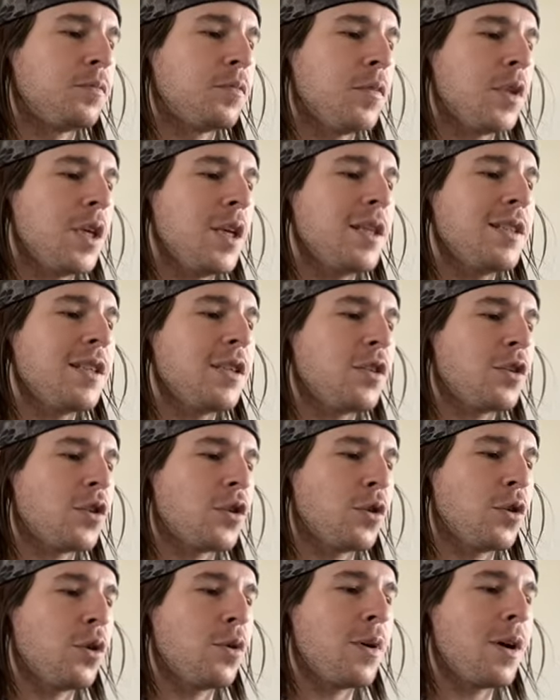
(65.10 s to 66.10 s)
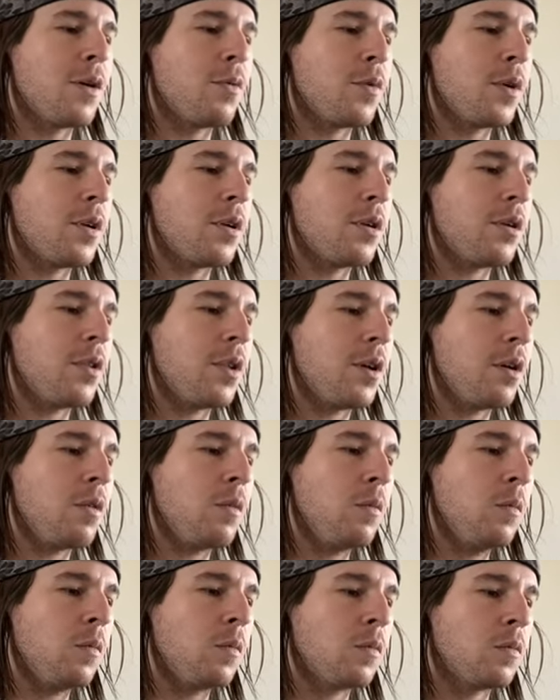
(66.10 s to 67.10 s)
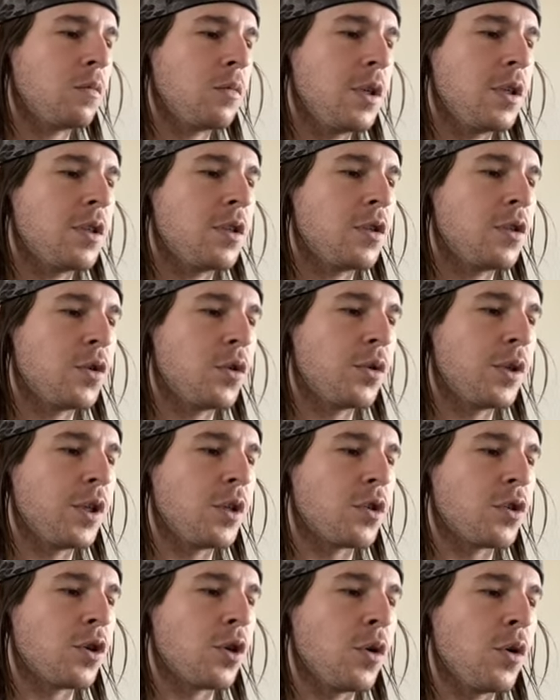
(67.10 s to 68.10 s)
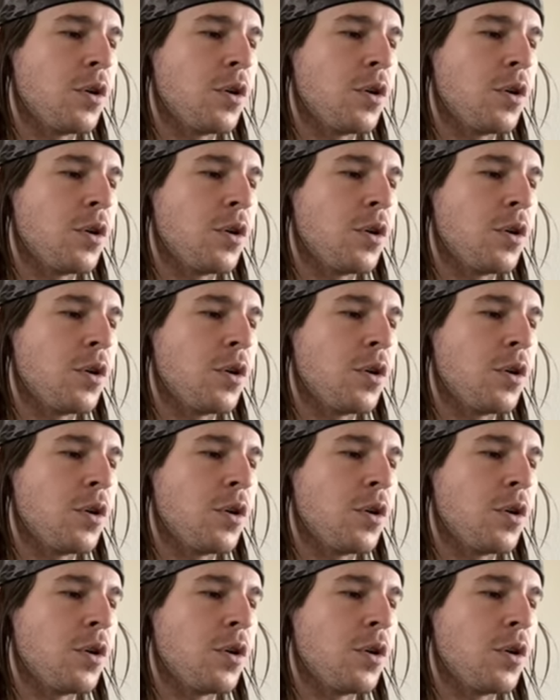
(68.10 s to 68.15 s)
Is it true, I wonder, though? Is it truly true?